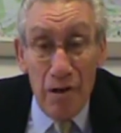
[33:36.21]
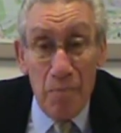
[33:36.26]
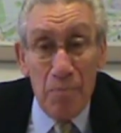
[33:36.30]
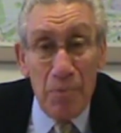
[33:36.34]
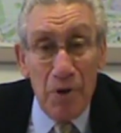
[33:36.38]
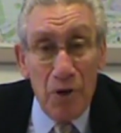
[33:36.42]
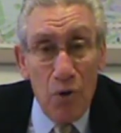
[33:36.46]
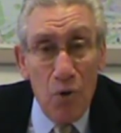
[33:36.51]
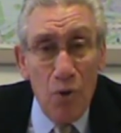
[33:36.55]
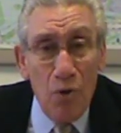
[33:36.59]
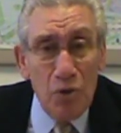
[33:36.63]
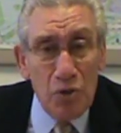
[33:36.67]

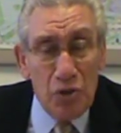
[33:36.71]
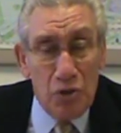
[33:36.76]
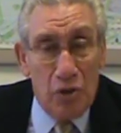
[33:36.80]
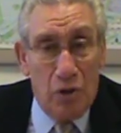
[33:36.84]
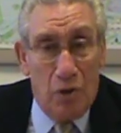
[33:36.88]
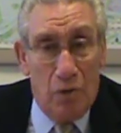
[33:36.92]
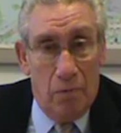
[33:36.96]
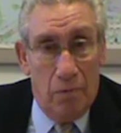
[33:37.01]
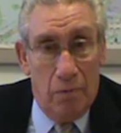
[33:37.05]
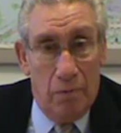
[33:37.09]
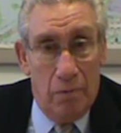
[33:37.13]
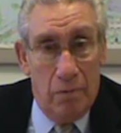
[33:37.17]
But
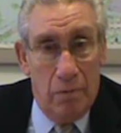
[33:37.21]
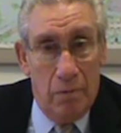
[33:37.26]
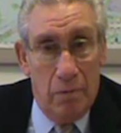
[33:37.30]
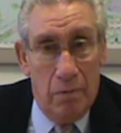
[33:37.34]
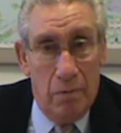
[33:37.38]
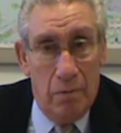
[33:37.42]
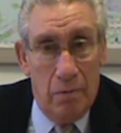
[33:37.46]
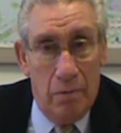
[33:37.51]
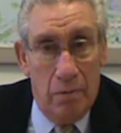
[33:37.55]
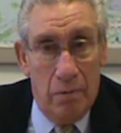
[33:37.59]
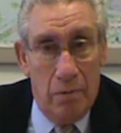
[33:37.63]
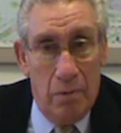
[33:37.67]
also,
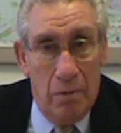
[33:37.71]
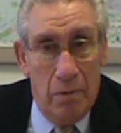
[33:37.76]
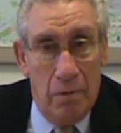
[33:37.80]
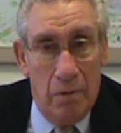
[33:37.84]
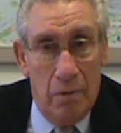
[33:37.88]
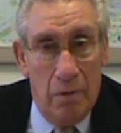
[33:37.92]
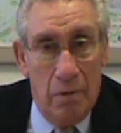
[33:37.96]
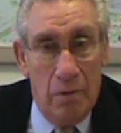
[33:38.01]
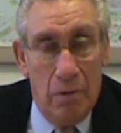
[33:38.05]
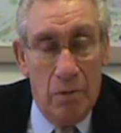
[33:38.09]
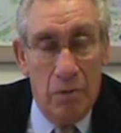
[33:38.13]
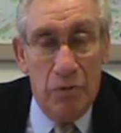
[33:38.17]

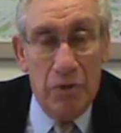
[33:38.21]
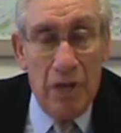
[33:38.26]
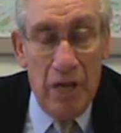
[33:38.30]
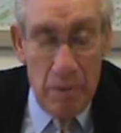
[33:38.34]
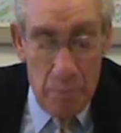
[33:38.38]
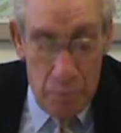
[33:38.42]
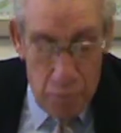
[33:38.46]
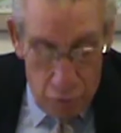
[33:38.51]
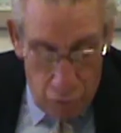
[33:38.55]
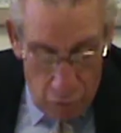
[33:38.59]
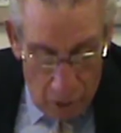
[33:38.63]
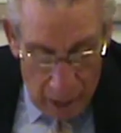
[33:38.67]
their
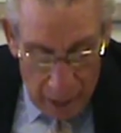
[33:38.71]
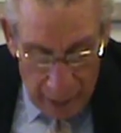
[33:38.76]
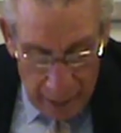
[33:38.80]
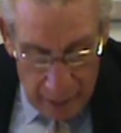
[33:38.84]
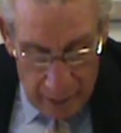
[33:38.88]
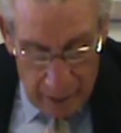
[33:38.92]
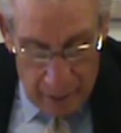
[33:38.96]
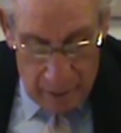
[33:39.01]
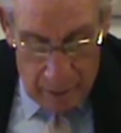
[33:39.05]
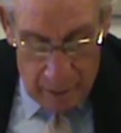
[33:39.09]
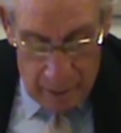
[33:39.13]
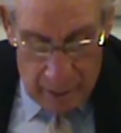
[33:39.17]
prior